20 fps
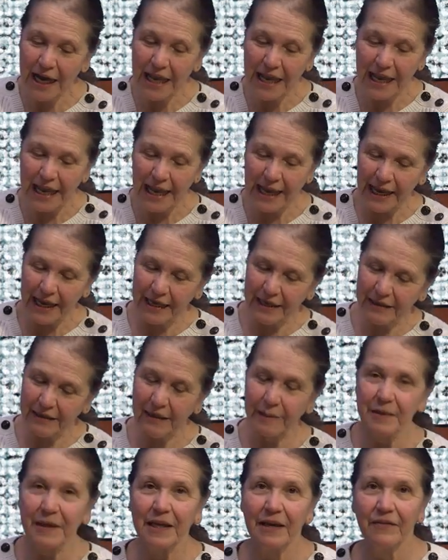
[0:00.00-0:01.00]
And
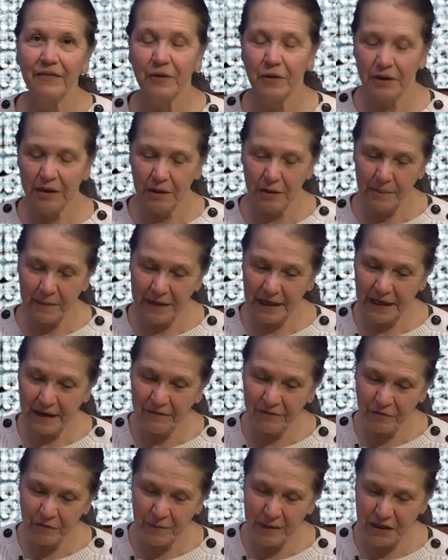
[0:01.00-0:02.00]
let me give you a little bit of
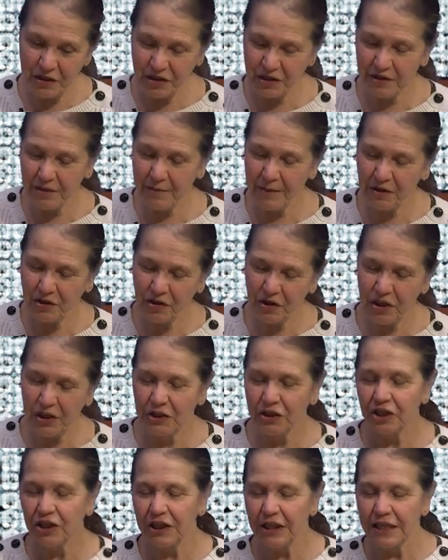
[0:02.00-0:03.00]
information about
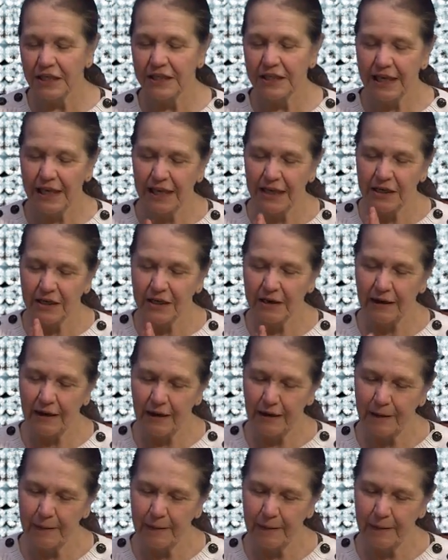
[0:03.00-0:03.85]
Dawn. She is a